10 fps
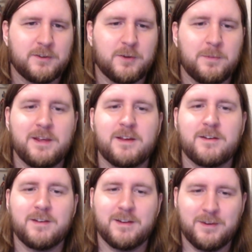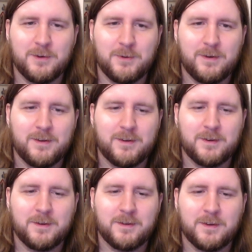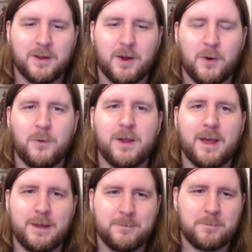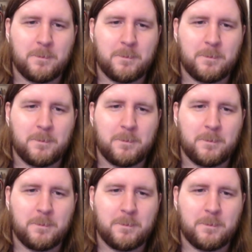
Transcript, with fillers: To be continued. Okay.